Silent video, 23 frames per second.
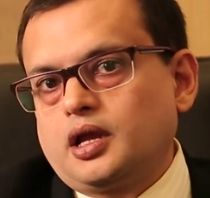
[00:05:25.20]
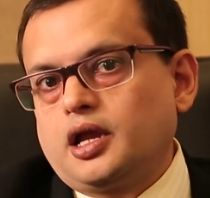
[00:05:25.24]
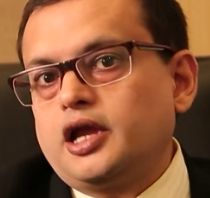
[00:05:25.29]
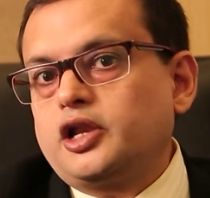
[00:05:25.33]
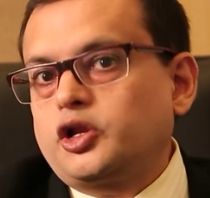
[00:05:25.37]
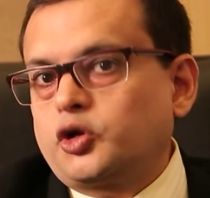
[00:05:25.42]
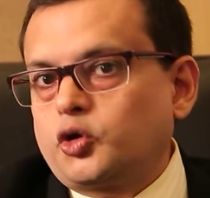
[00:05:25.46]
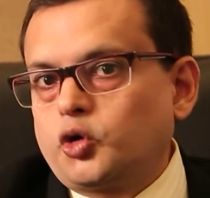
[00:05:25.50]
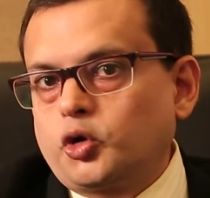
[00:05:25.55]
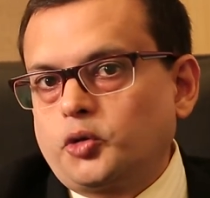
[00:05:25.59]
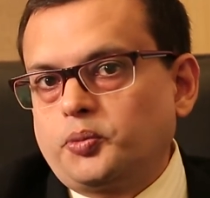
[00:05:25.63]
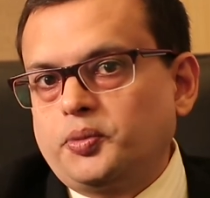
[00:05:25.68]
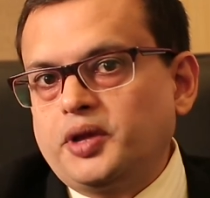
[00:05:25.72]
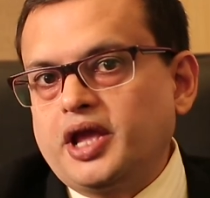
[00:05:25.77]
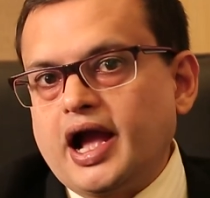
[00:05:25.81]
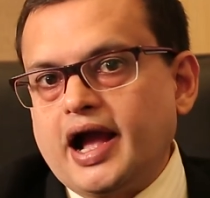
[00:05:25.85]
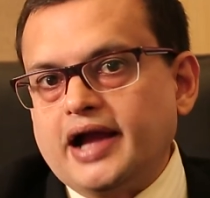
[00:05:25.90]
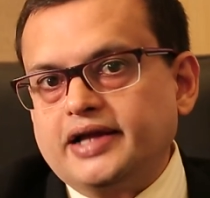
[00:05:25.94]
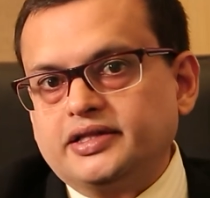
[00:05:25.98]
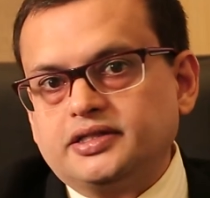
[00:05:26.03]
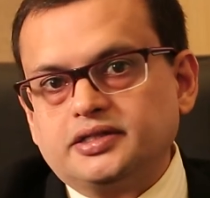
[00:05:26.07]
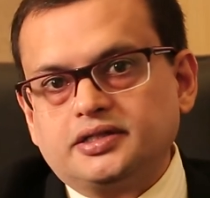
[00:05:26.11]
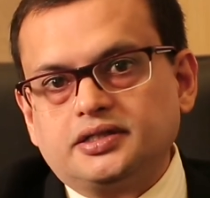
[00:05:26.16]
It could be
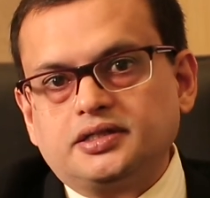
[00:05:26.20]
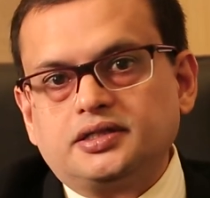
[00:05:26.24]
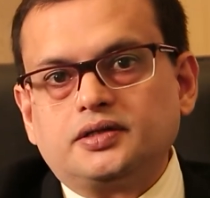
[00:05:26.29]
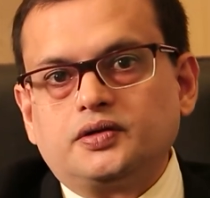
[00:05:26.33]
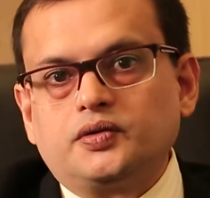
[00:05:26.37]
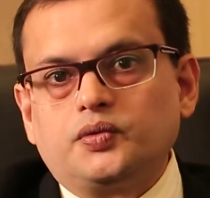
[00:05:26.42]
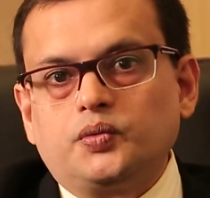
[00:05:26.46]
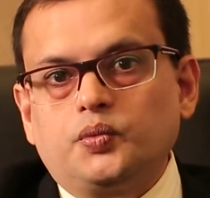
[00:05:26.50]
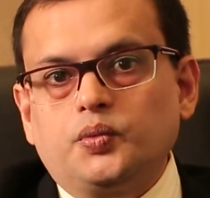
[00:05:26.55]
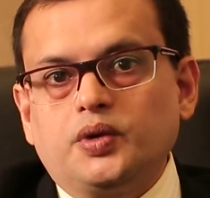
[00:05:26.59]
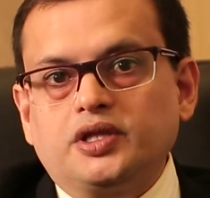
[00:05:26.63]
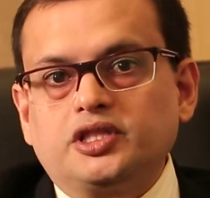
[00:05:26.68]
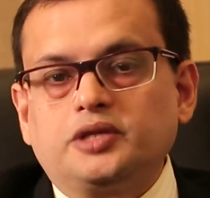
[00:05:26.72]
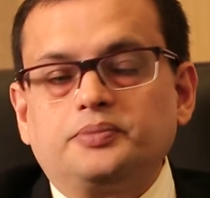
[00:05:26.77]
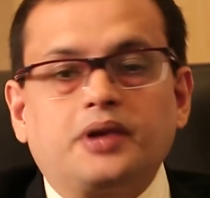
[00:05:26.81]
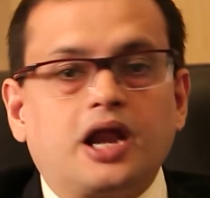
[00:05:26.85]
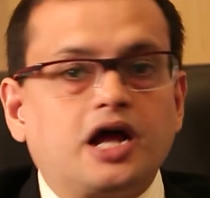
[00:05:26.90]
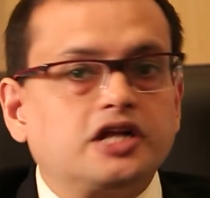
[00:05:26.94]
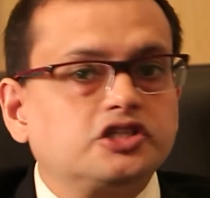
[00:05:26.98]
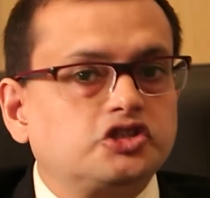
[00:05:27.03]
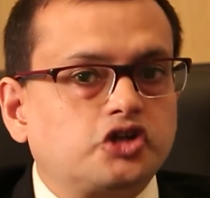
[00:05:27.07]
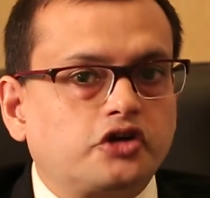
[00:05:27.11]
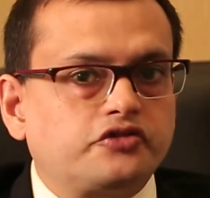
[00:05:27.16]
either where the
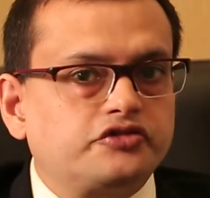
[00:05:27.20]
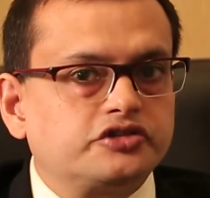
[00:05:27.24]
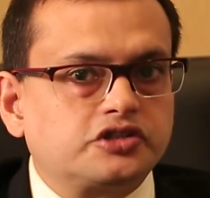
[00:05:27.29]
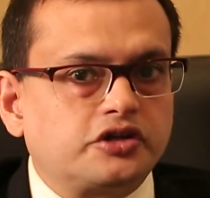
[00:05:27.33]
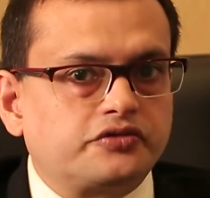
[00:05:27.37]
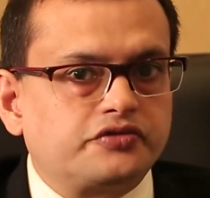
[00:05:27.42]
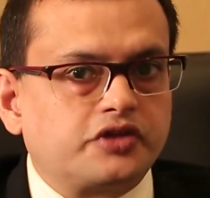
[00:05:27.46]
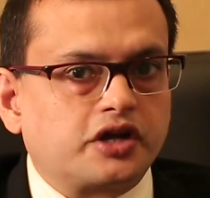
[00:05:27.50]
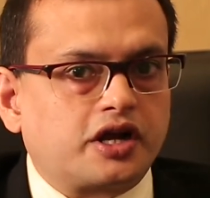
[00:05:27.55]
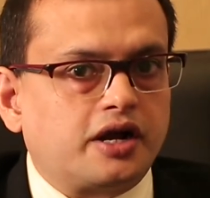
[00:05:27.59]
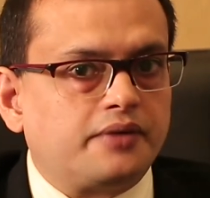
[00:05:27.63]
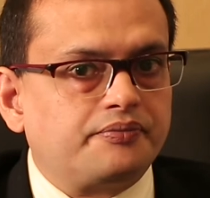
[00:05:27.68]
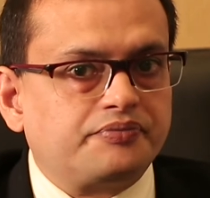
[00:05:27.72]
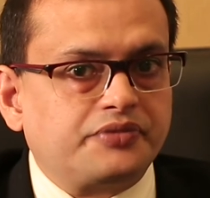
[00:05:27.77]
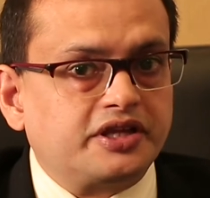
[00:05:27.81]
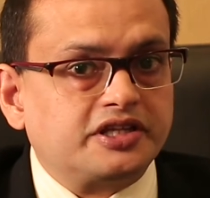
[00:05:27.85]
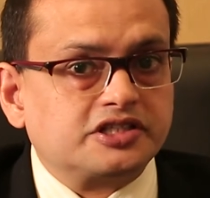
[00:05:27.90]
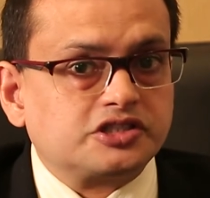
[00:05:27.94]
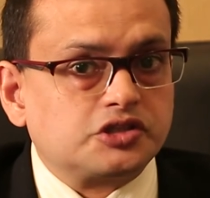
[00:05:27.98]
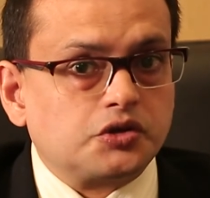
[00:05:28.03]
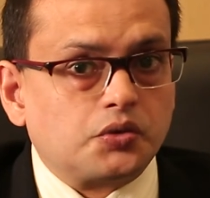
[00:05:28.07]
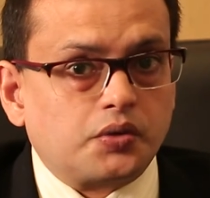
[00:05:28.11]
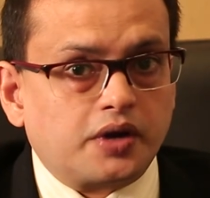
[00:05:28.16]
branch office of the
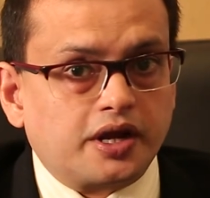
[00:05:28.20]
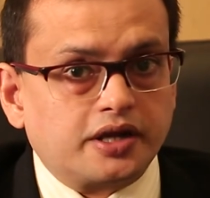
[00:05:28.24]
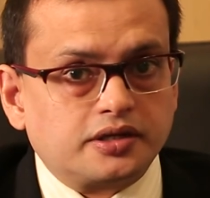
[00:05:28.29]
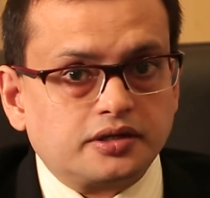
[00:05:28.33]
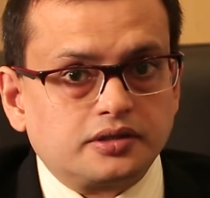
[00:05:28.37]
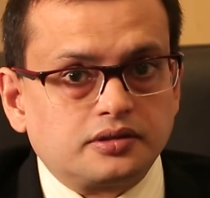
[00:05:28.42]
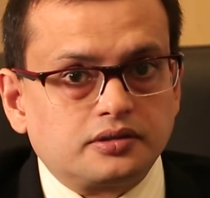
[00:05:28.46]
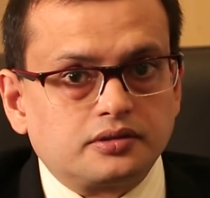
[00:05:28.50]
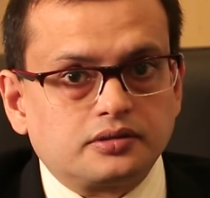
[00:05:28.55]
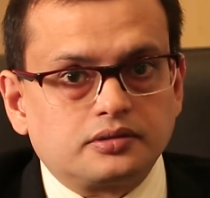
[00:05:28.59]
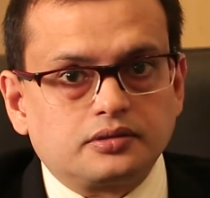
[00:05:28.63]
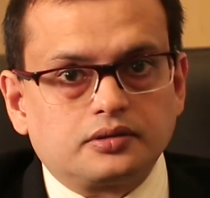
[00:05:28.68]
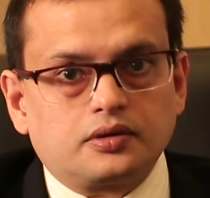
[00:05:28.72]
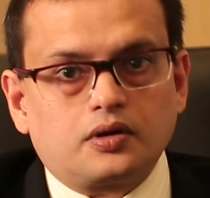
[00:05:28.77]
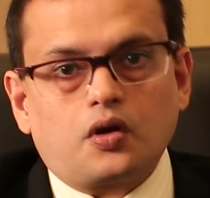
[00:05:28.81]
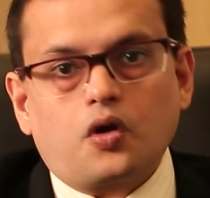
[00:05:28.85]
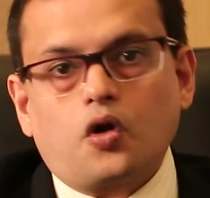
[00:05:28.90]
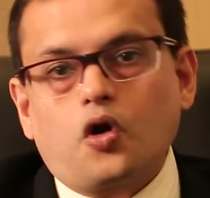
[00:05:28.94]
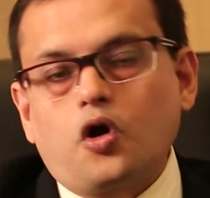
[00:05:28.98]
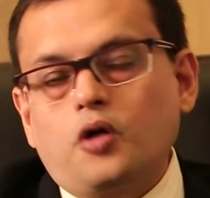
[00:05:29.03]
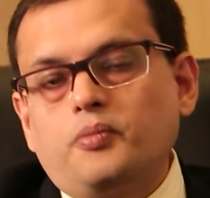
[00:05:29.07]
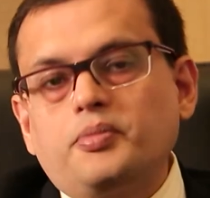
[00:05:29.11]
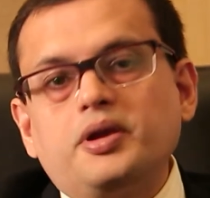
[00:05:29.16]
company is located
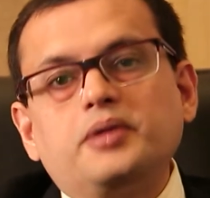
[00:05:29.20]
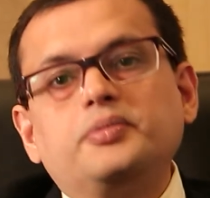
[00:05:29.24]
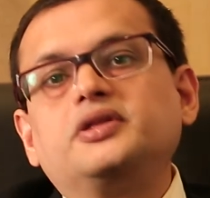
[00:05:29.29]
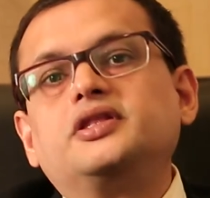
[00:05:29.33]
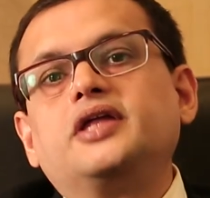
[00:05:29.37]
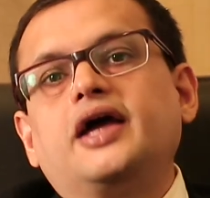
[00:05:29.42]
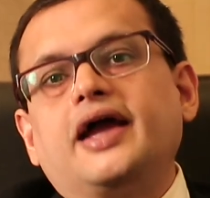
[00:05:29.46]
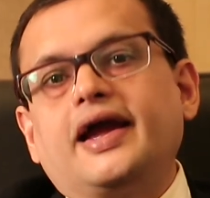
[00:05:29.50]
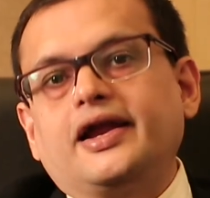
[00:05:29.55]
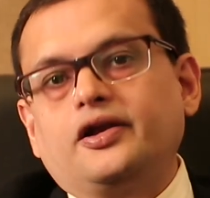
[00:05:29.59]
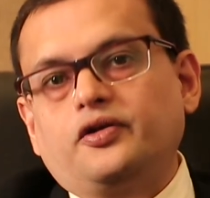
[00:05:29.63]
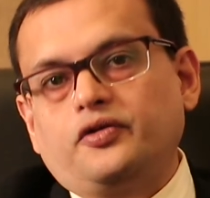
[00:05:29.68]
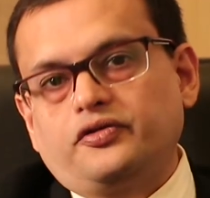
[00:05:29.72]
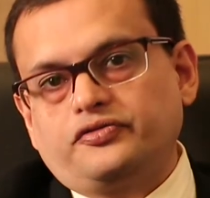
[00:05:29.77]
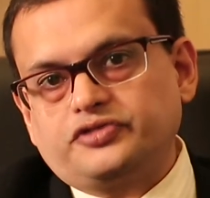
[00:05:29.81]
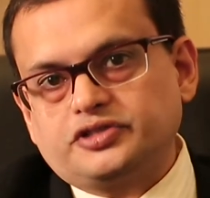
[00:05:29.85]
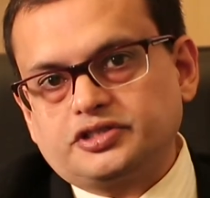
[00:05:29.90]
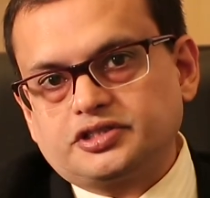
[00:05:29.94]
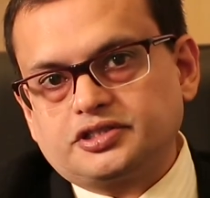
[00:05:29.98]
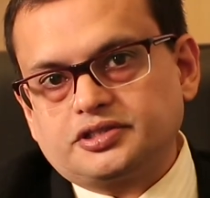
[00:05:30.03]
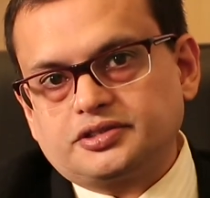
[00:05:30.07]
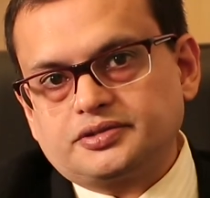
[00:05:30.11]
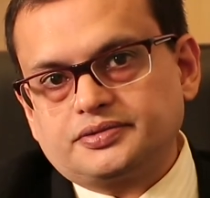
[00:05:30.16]
or maybe the head
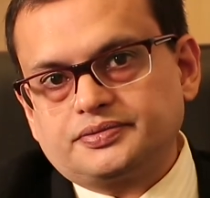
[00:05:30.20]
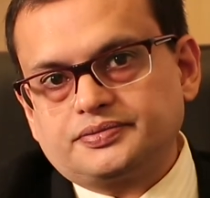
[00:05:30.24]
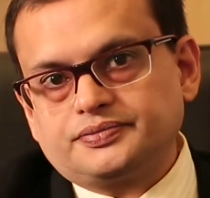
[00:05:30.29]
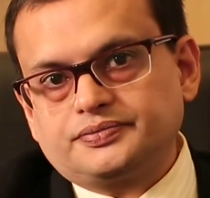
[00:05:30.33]
office.